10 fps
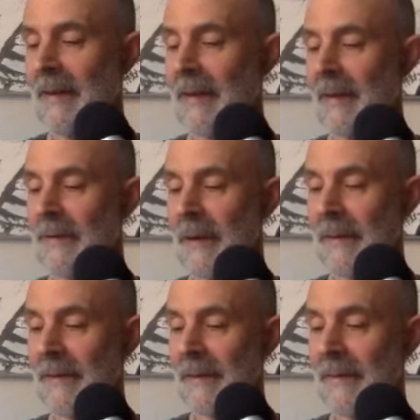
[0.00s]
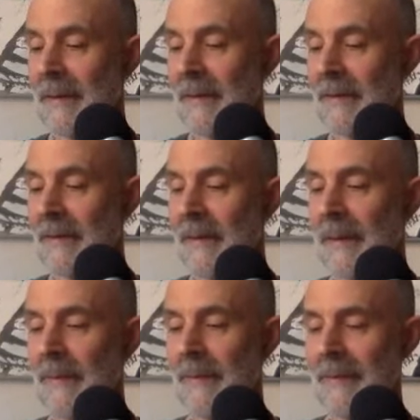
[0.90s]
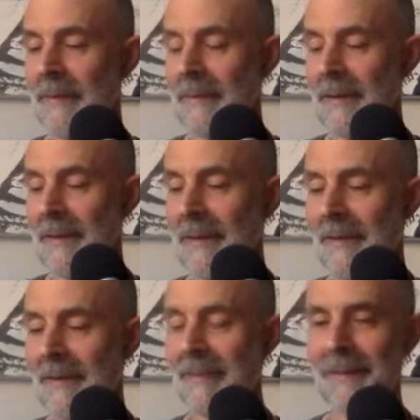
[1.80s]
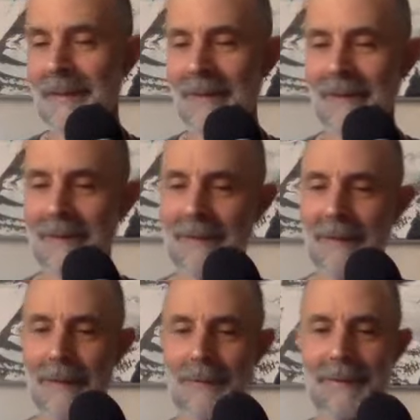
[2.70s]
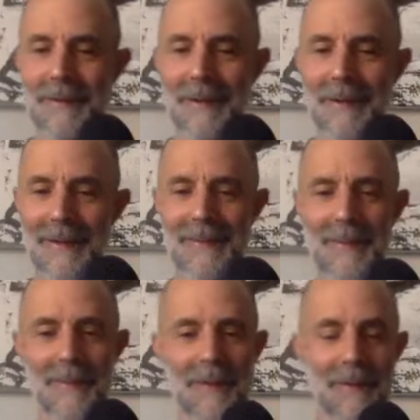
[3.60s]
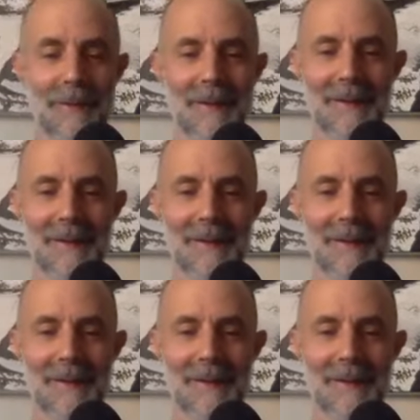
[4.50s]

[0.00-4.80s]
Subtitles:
address is, it seems that in this last retreat, some of you,